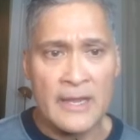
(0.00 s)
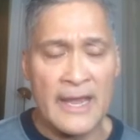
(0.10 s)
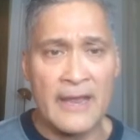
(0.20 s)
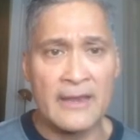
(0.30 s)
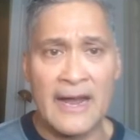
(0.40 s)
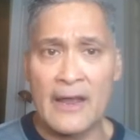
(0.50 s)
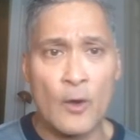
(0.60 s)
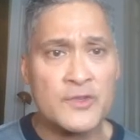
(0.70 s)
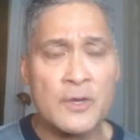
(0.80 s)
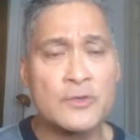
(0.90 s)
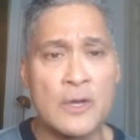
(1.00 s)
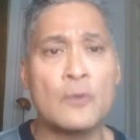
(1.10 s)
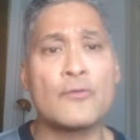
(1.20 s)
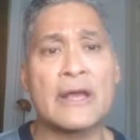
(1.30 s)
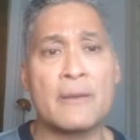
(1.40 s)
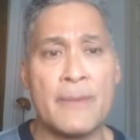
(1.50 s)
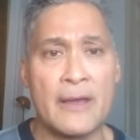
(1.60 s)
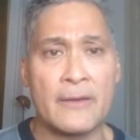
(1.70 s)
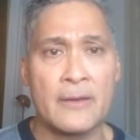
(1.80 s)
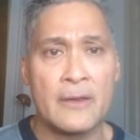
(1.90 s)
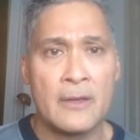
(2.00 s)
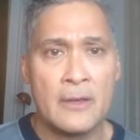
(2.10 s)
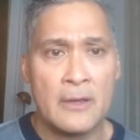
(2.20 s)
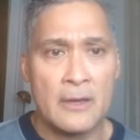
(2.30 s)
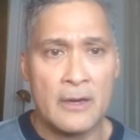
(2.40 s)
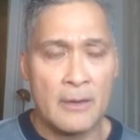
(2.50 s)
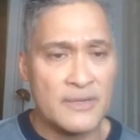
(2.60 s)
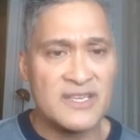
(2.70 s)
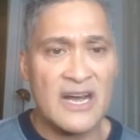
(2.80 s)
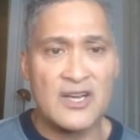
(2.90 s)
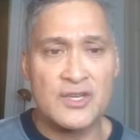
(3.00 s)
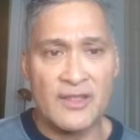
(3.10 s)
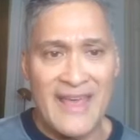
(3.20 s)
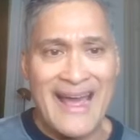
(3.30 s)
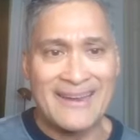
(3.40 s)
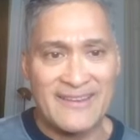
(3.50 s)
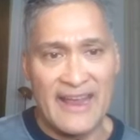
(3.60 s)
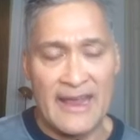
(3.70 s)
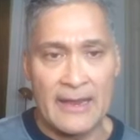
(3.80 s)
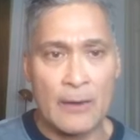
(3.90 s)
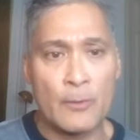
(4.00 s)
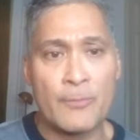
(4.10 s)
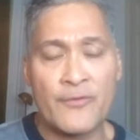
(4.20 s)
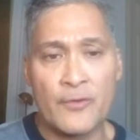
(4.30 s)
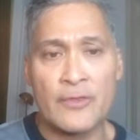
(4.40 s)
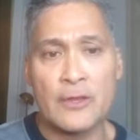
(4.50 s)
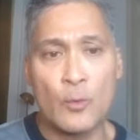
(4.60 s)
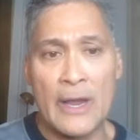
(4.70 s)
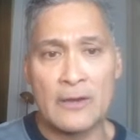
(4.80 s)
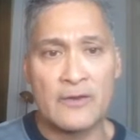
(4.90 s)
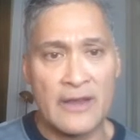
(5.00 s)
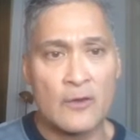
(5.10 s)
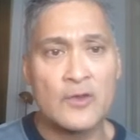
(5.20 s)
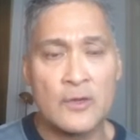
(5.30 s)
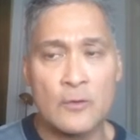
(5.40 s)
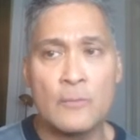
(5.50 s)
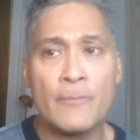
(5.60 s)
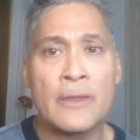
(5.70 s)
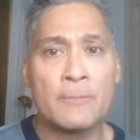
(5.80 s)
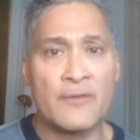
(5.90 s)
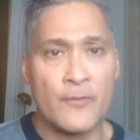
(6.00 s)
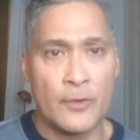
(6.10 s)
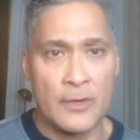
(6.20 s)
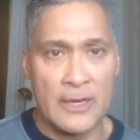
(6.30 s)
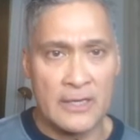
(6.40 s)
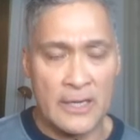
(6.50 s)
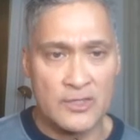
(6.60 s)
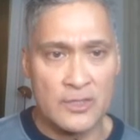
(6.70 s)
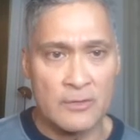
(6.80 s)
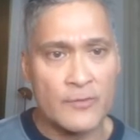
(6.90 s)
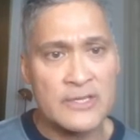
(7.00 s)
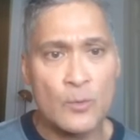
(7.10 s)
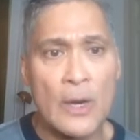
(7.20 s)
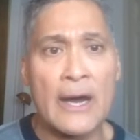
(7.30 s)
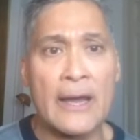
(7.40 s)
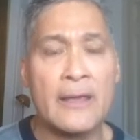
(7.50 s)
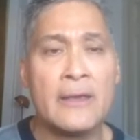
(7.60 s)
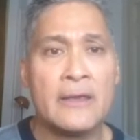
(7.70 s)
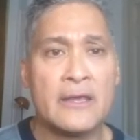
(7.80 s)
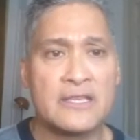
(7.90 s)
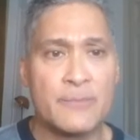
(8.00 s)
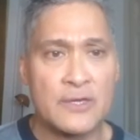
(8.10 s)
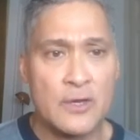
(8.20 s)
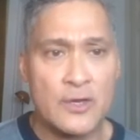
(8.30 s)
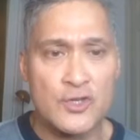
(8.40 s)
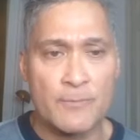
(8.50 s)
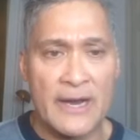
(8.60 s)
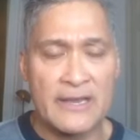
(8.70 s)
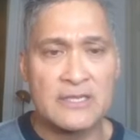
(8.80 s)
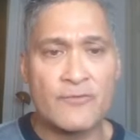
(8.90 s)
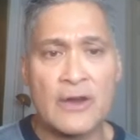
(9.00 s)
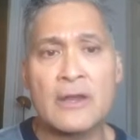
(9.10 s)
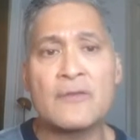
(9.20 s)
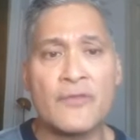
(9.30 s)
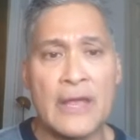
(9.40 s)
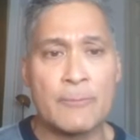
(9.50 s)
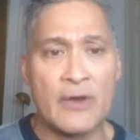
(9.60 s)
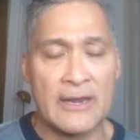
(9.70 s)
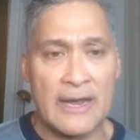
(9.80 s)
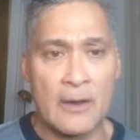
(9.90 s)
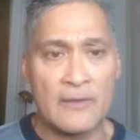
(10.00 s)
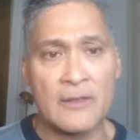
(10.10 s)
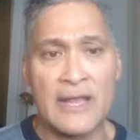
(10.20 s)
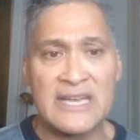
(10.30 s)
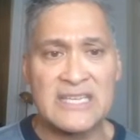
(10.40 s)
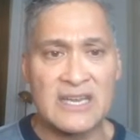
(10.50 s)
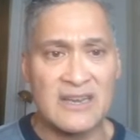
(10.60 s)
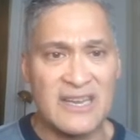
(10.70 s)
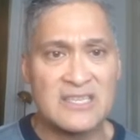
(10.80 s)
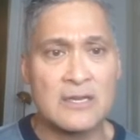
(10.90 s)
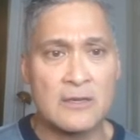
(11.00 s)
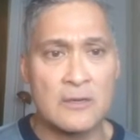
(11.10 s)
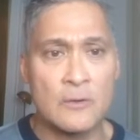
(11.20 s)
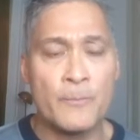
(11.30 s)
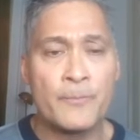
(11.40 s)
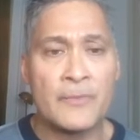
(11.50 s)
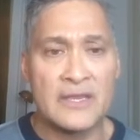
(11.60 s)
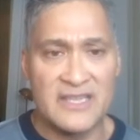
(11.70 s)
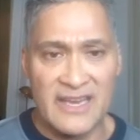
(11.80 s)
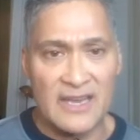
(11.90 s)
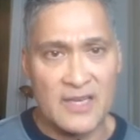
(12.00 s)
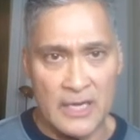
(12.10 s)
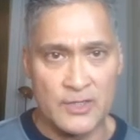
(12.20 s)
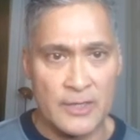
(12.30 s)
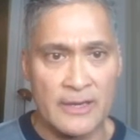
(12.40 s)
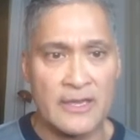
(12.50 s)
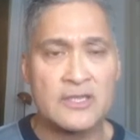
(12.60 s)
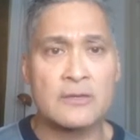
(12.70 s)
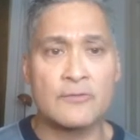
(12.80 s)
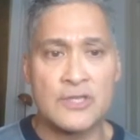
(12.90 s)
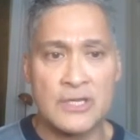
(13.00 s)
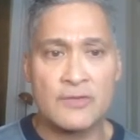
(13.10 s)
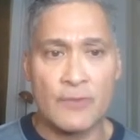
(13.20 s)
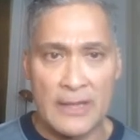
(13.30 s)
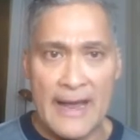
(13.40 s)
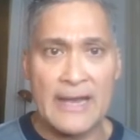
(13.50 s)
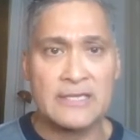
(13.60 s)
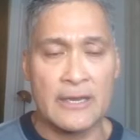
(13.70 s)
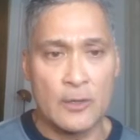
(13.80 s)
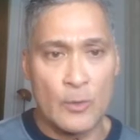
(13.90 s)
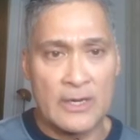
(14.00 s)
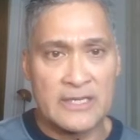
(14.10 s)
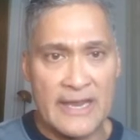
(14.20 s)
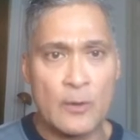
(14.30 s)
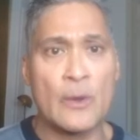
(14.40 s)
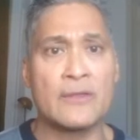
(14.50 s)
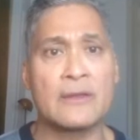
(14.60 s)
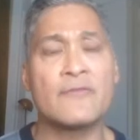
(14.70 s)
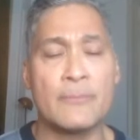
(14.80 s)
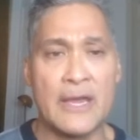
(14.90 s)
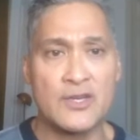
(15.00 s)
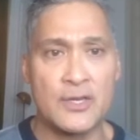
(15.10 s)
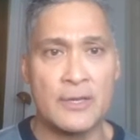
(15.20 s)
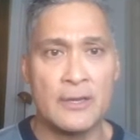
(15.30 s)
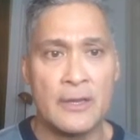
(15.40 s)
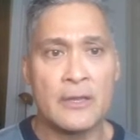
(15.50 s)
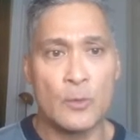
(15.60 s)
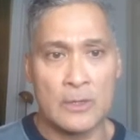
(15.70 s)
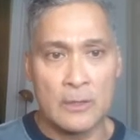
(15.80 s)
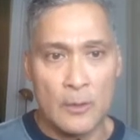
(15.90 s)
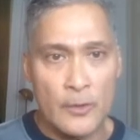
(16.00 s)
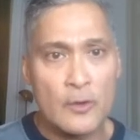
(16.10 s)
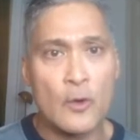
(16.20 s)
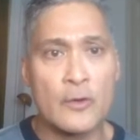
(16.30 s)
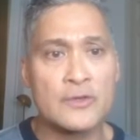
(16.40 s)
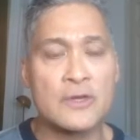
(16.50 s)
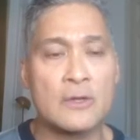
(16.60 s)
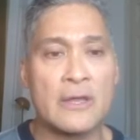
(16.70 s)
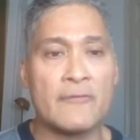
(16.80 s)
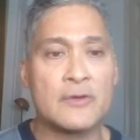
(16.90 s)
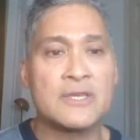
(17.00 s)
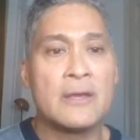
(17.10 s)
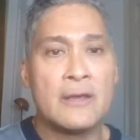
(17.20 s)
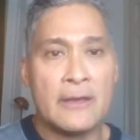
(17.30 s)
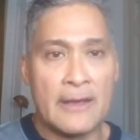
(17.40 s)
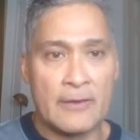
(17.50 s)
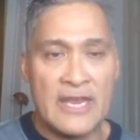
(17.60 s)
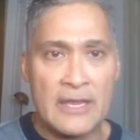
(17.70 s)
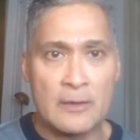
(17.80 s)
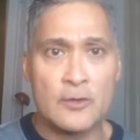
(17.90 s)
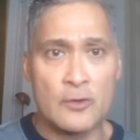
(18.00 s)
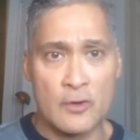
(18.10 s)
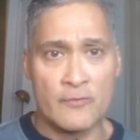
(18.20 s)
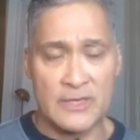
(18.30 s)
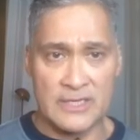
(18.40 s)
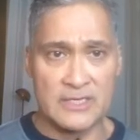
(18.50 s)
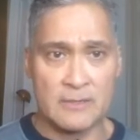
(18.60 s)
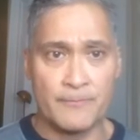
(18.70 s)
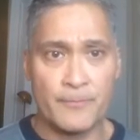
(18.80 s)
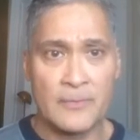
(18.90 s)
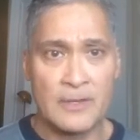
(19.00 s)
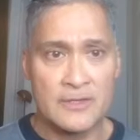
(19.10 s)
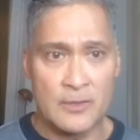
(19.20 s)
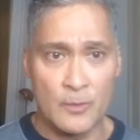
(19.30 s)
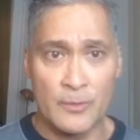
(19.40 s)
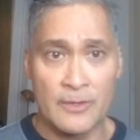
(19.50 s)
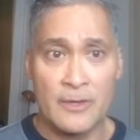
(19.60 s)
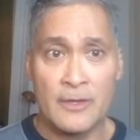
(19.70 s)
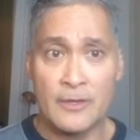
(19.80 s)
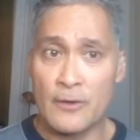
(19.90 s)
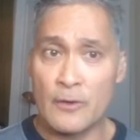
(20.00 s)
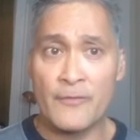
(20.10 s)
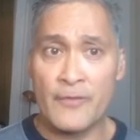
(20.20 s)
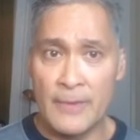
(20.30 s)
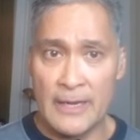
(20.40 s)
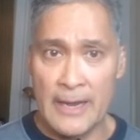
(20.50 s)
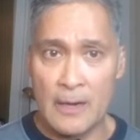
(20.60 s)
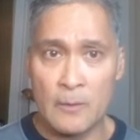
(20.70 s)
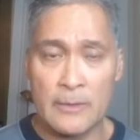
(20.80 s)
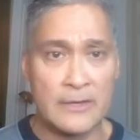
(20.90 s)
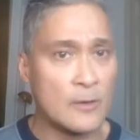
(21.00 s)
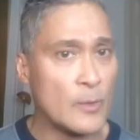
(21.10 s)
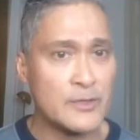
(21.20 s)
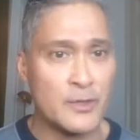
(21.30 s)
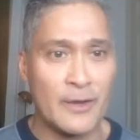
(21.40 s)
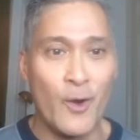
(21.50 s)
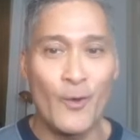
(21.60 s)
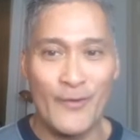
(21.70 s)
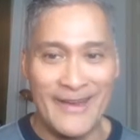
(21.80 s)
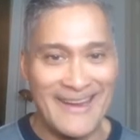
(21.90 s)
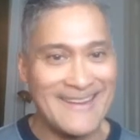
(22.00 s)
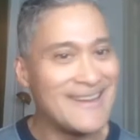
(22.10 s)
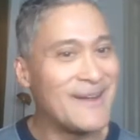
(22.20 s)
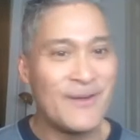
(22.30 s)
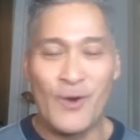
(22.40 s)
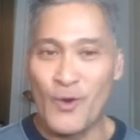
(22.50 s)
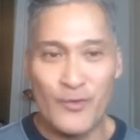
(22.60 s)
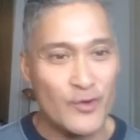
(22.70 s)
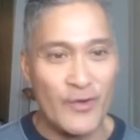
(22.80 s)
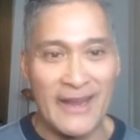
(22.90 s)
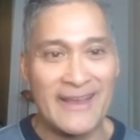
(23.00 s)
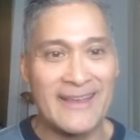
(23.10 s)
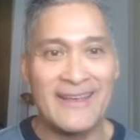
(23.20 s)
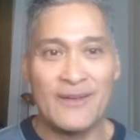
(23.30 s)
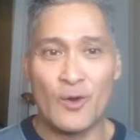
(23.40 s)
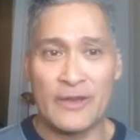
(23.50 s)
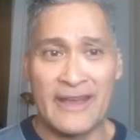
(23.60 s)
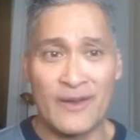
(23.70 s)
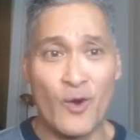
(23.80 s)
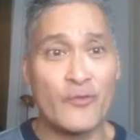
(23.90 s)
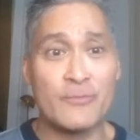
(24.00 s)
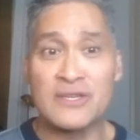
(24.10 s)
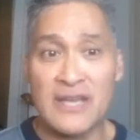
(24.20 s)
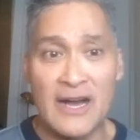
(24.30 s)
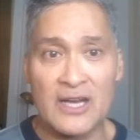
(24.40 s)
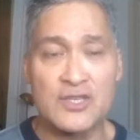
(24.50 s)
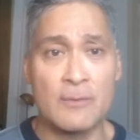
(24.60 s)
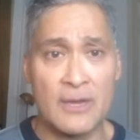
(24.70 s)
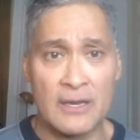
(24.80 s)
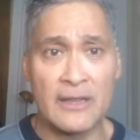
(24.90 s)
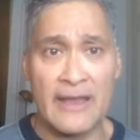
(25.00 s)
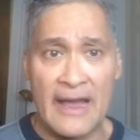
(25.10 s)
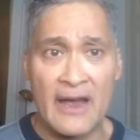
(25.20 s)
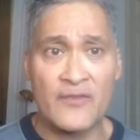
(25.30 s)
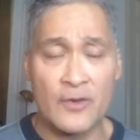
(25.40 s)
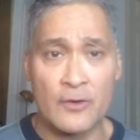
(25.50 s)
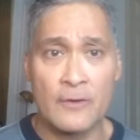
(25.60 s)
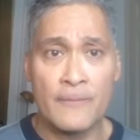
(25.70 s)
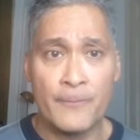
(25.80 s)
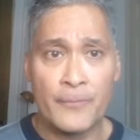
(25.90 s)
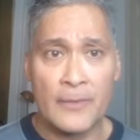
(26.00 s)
And I also don't recommend a massage that day. I would prefer that you wait a day or two before you get touched. The reason why is because your body is very inflamed right now, and the last thing it needs to do is to get touched. It needs to just relax, and you want to take away the inflammation, you want to lower your cortisol levels, and heal your nervous system. So you heard it from me now. I don't want you to overeat, overdrink, or get over-massaged immediately after